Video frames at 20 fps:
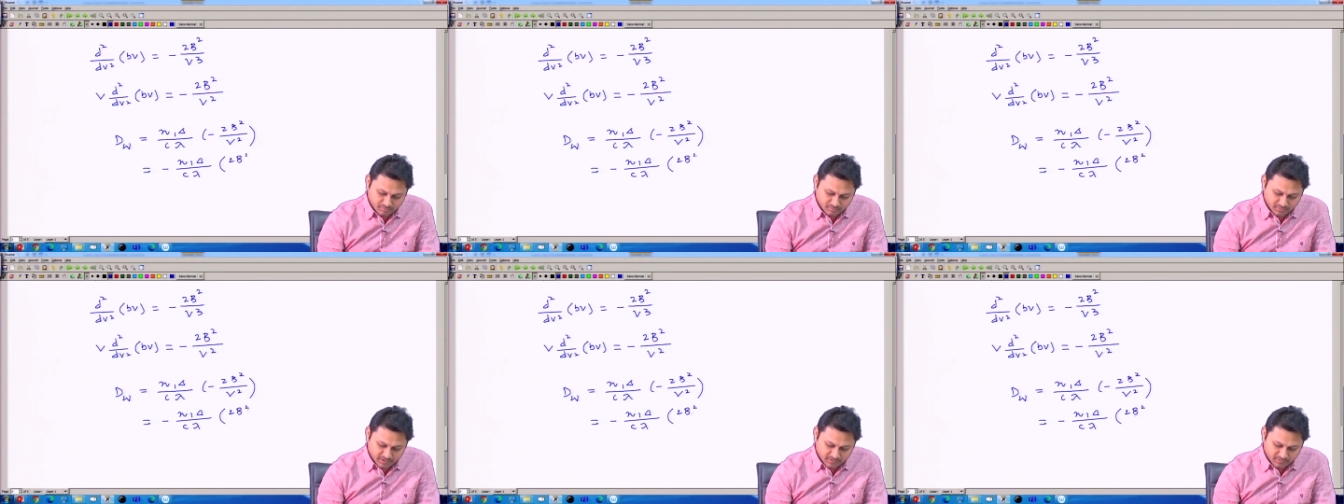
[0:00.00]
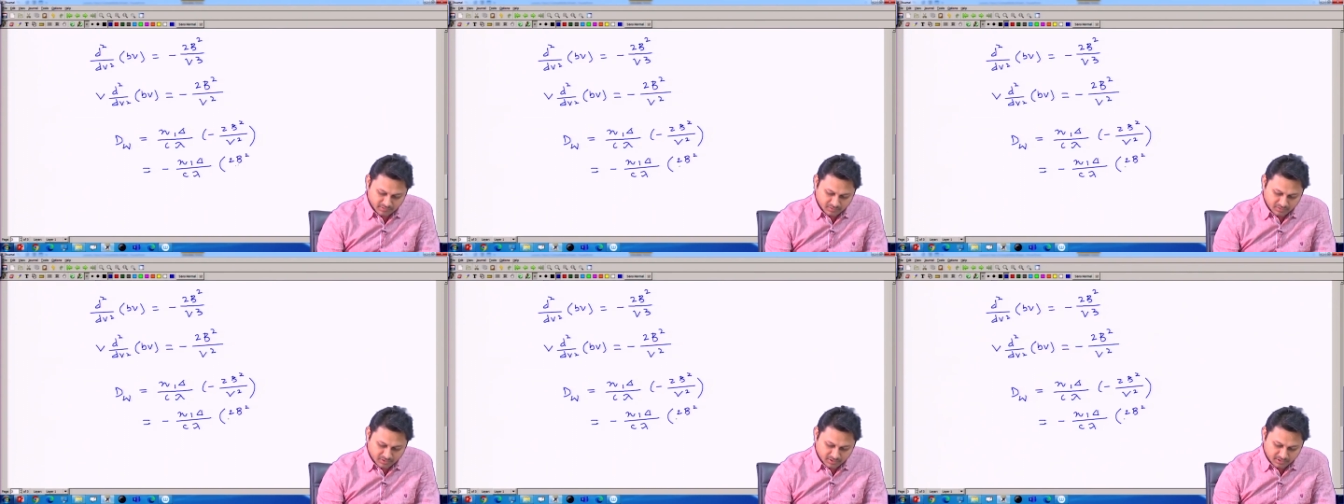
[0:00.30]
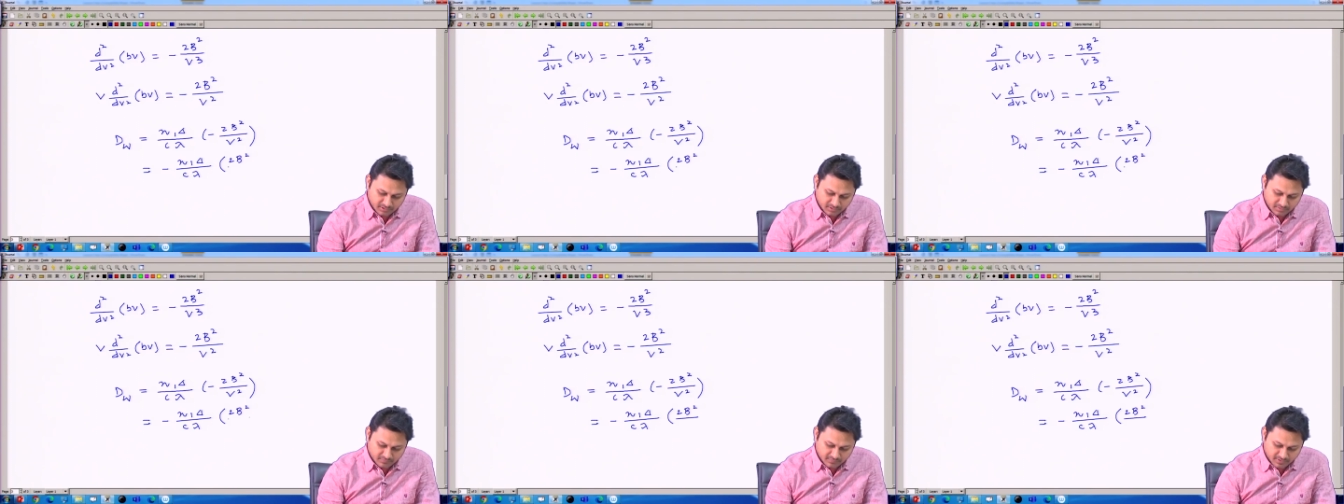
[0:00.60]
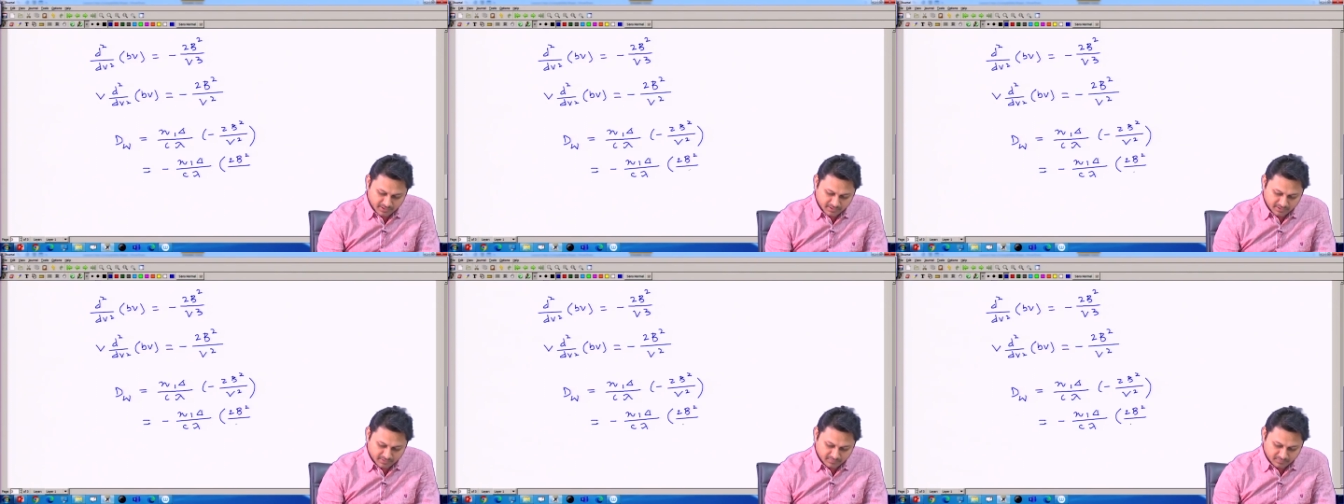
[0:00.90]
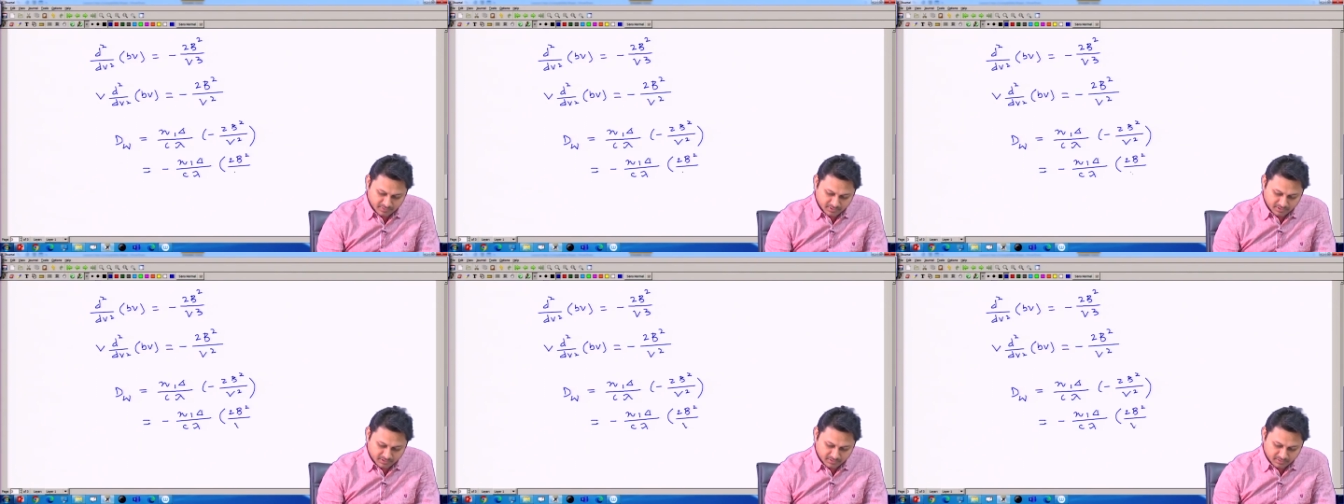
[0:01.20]
b square
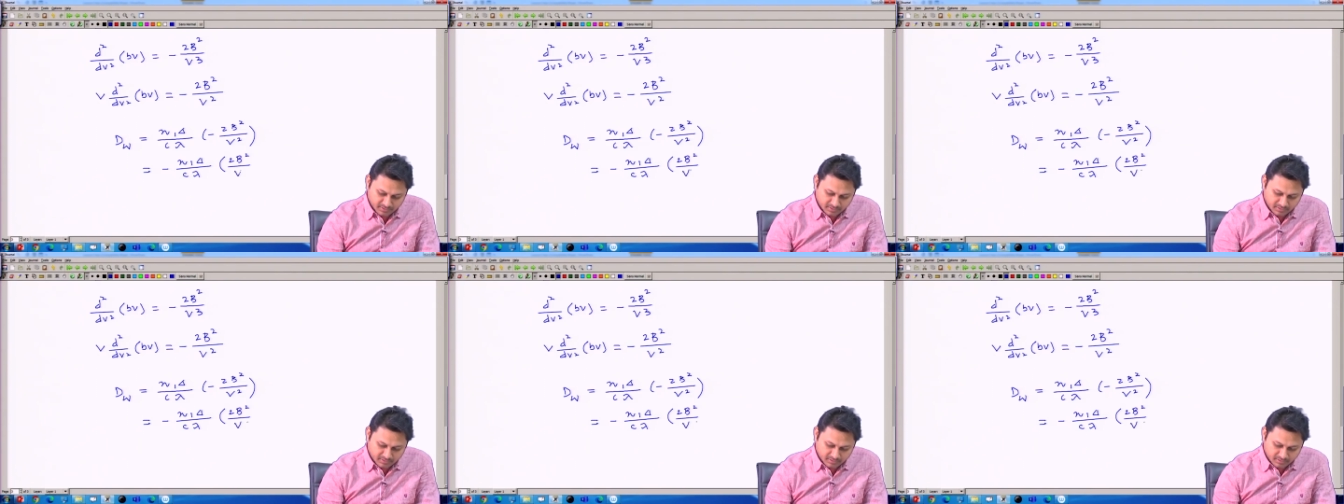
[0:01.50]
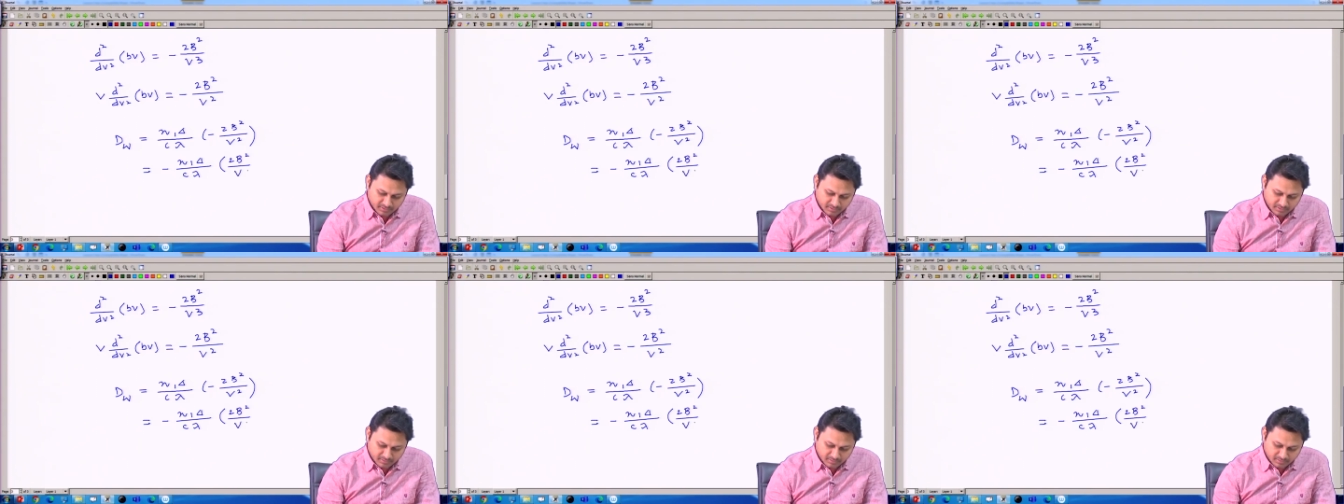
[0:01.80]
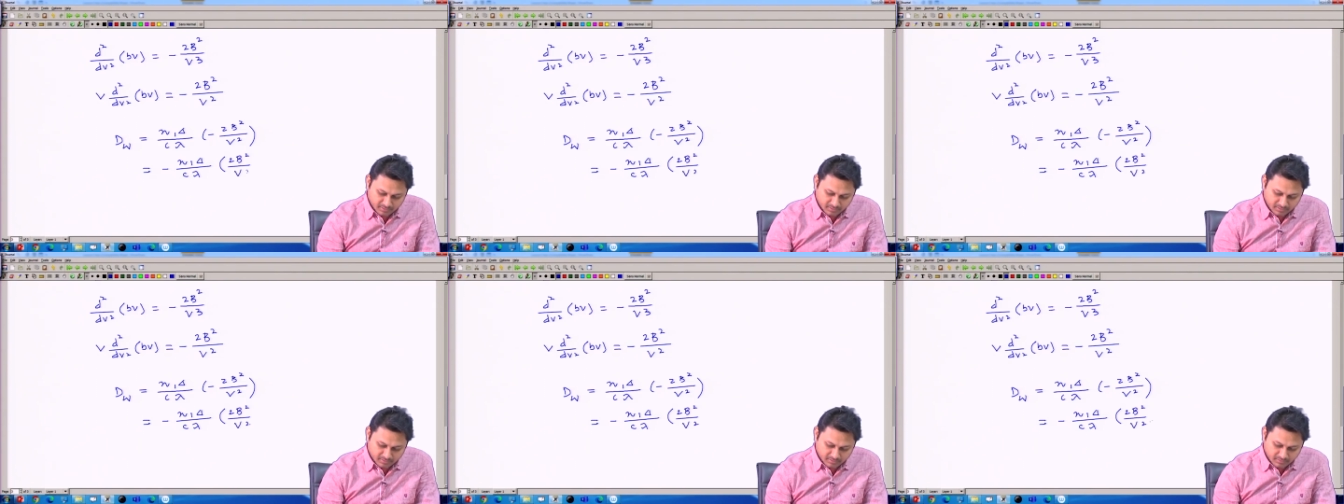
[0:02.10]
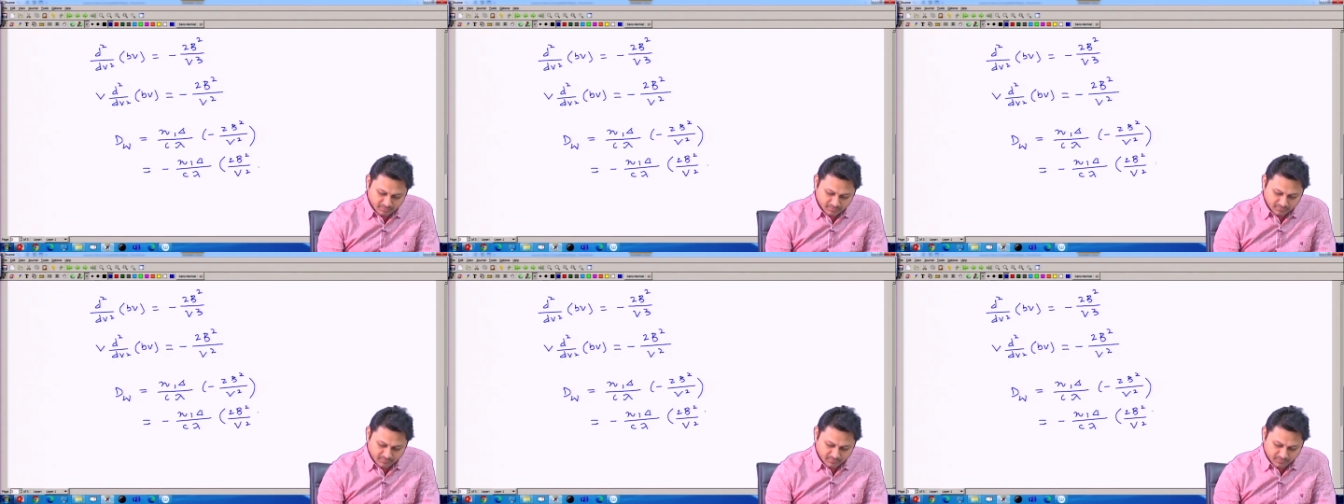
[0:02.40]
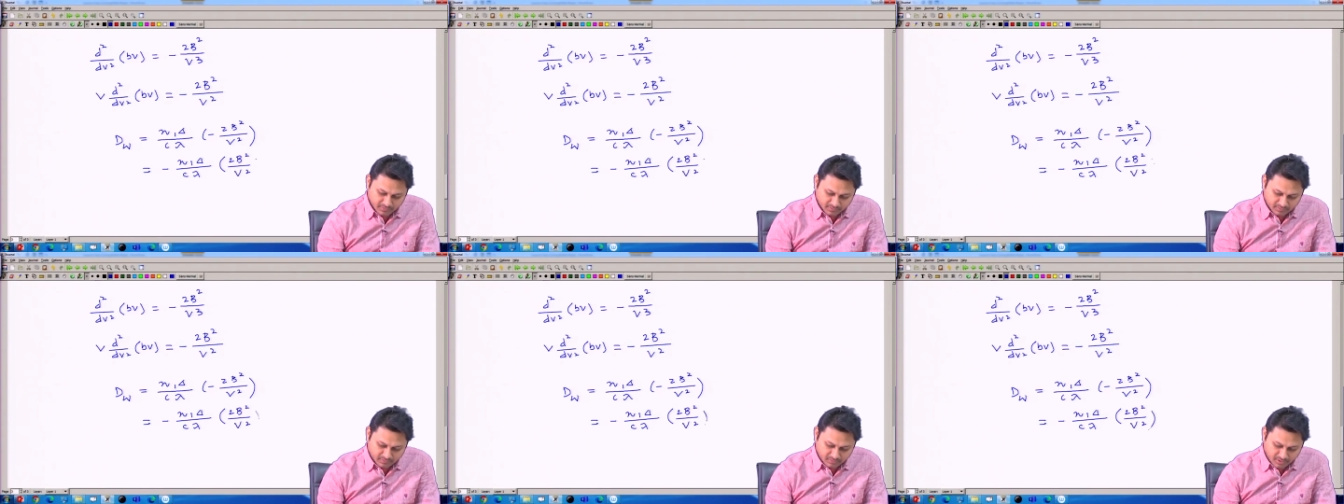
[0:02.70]
divided by
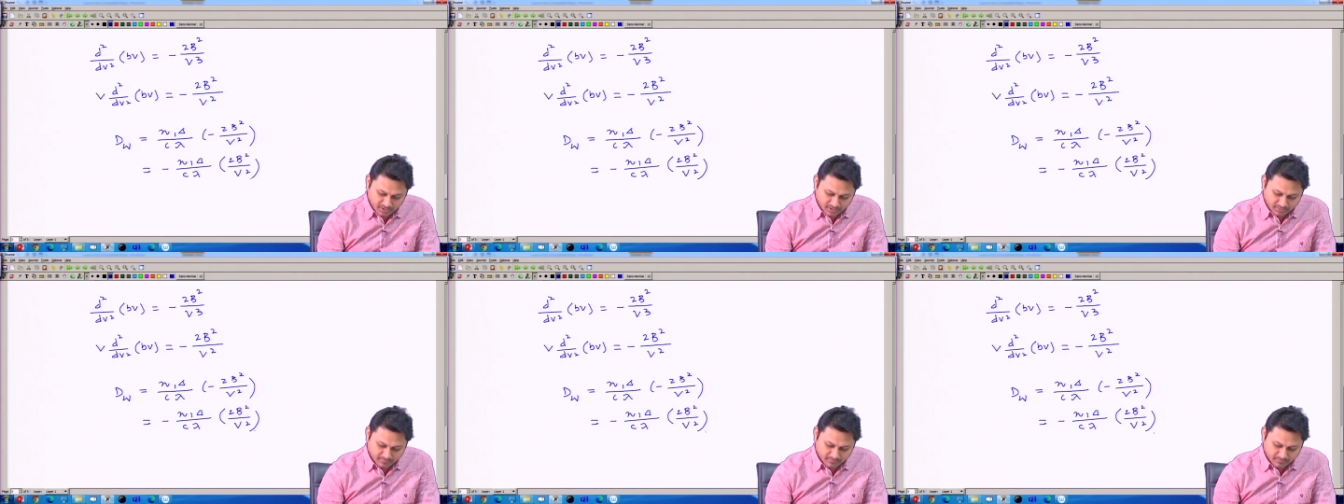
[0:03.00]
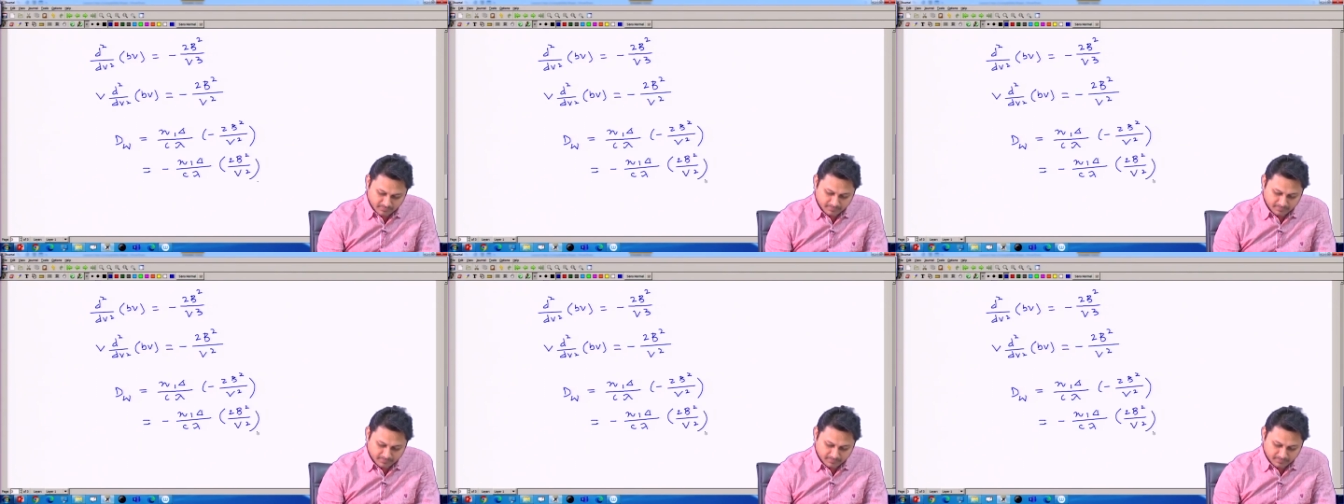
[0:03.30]
v square.